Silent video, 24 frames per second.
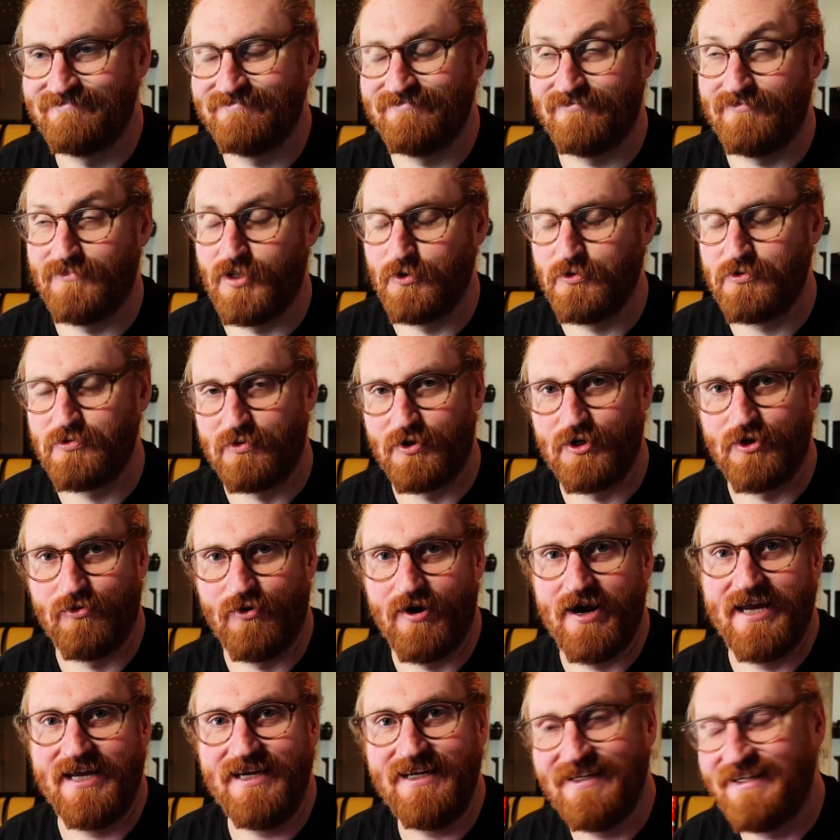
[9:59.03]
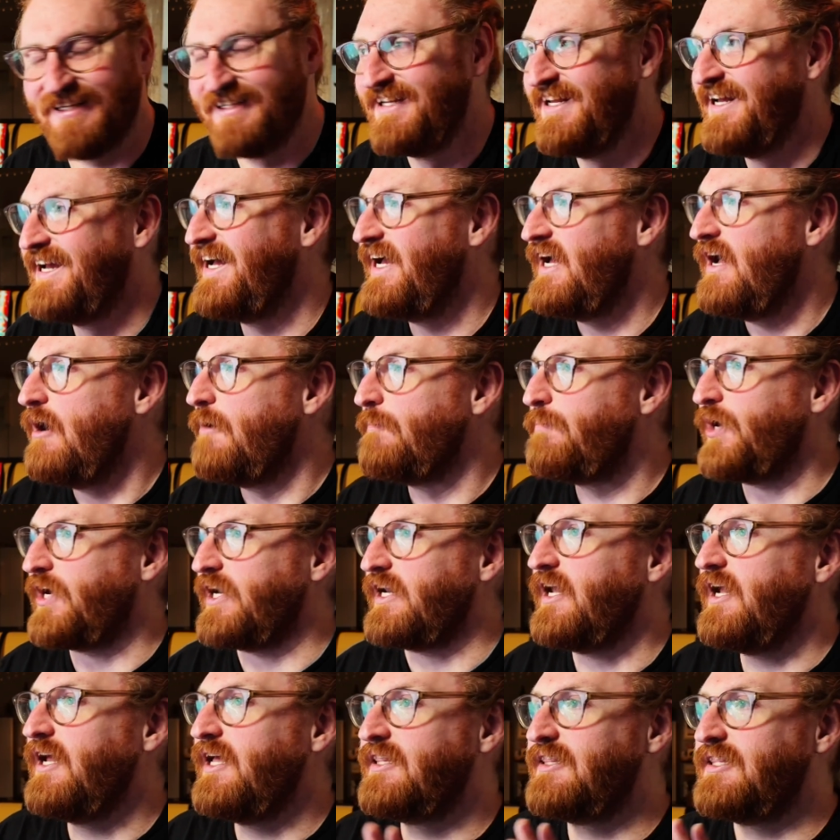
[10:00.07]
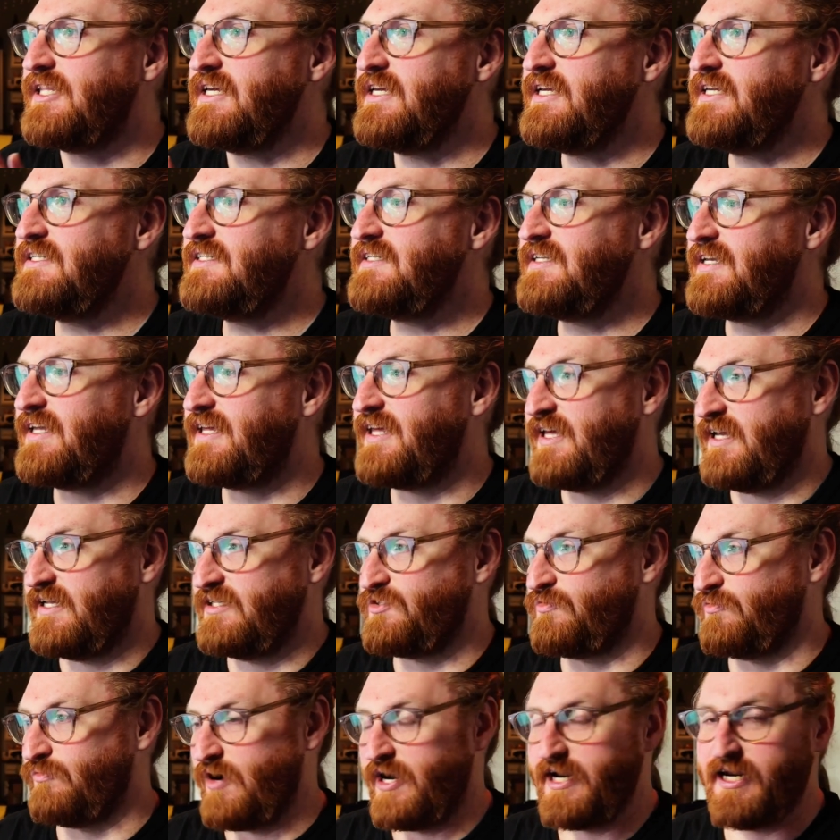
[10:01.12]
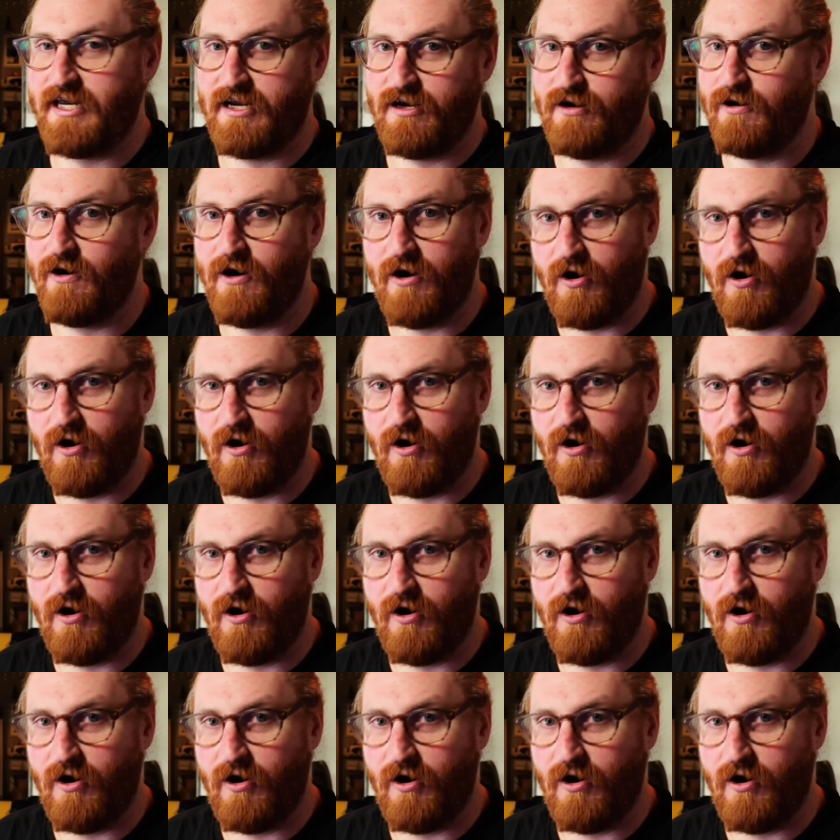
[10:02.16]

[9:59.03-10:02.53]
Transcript: those were great. But these kits right here